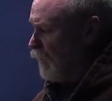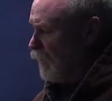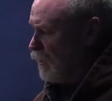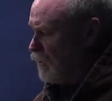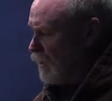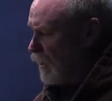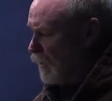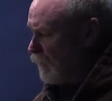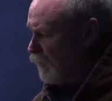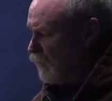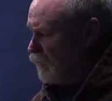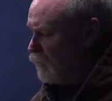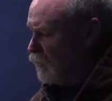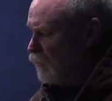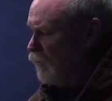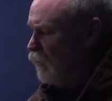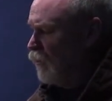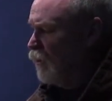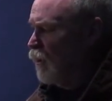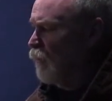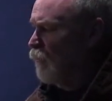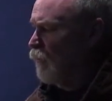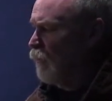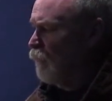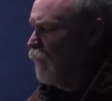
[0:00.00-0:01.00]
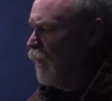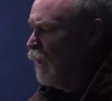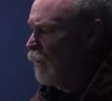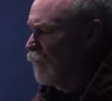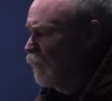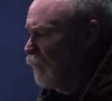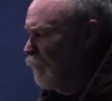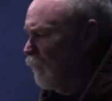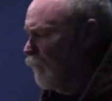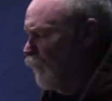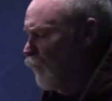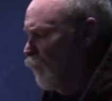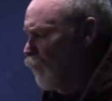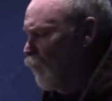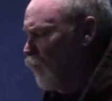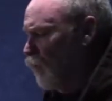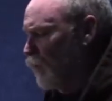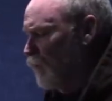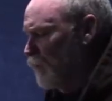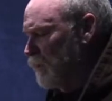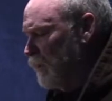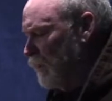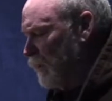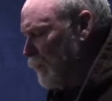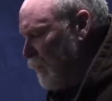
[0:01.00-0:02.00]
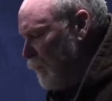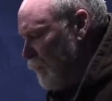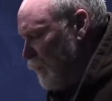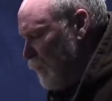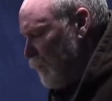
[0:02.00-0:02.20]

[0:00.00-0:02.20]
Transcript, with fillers: injectors and you coming back to them for warranty.